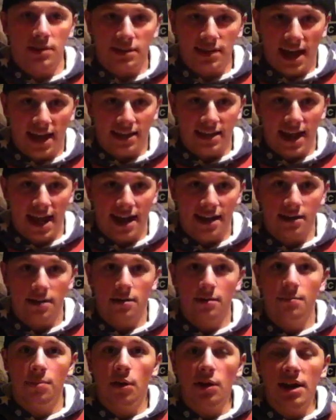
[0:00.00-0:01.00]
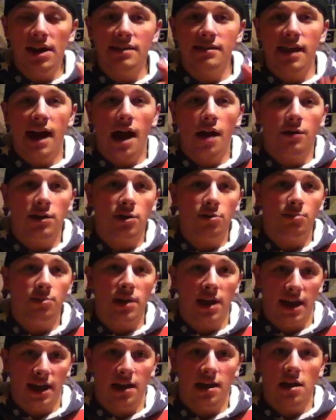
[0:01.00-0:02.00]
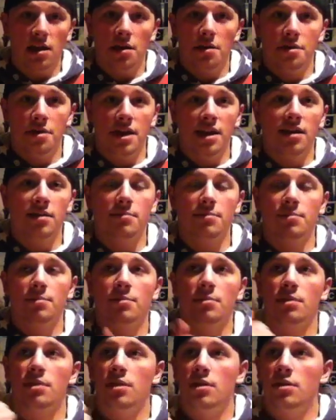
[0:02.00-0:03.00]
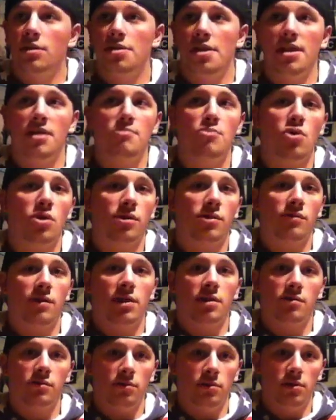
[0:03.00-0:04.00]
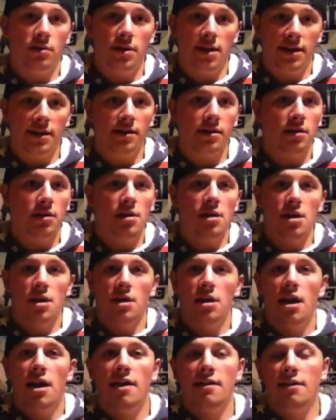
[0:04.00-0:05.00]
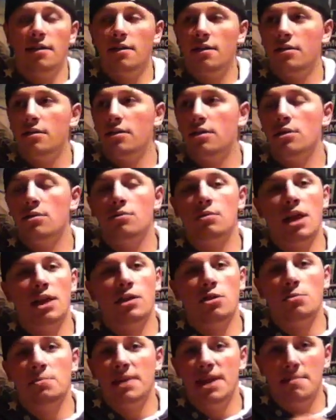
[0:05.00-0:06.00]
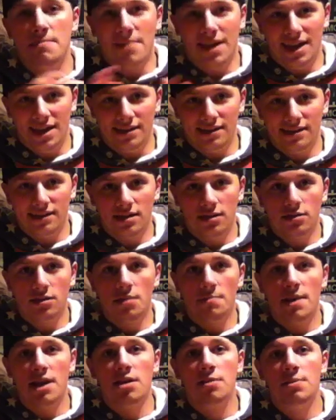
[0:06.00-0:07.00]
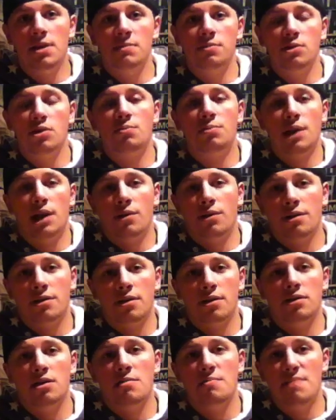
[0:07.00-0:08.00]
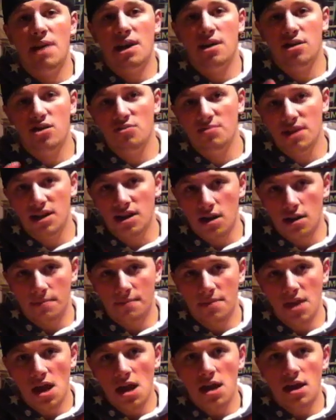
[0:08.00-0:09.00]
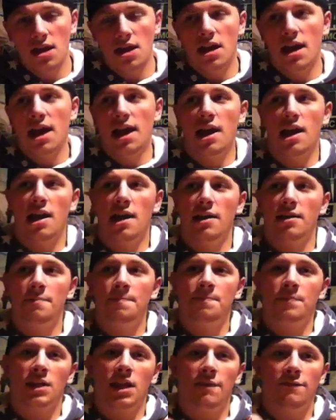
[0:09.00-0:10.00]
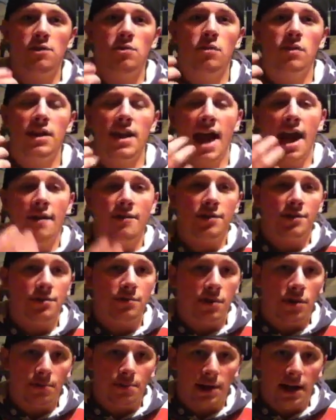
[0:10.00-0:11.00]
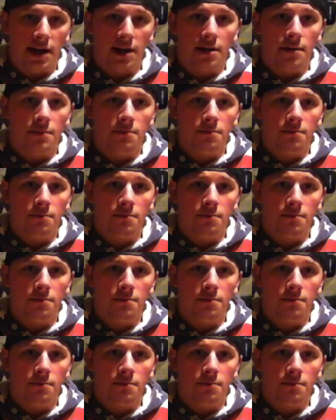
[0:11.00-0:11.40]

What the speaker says: take that. Put it into how you play. Think more critical. You'd be amazed. The better people you play with, the better you become. If you were an average Yu-Gi-Oh! Player,